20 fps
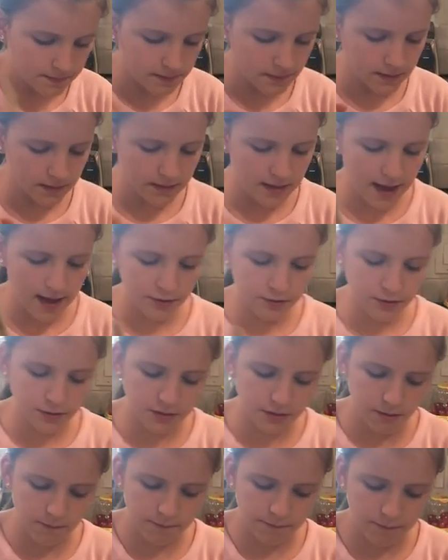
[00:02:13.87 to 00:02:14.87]
Now you're
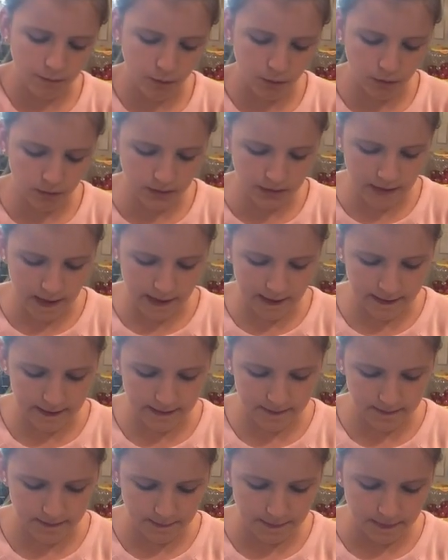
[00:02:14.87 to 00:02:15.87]
going to fold that
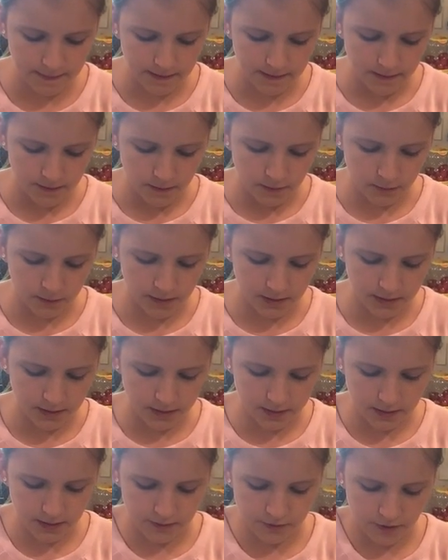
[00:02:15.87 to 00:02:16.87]
in
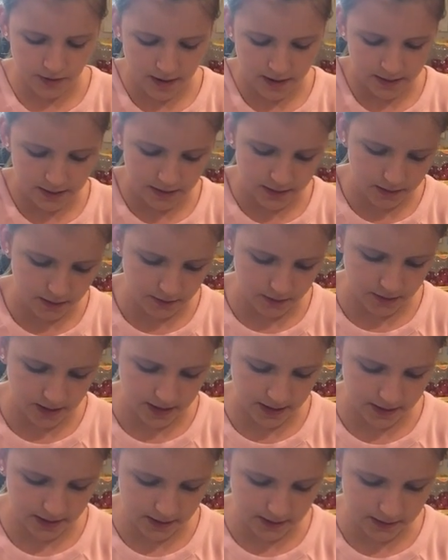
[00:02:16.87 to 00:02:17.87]
with the dry
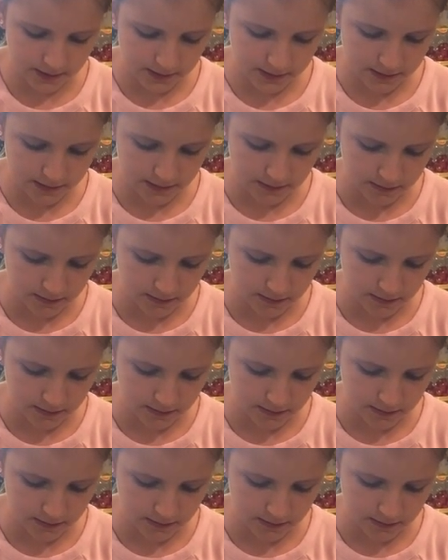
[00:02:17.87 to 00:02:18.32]
ingredients.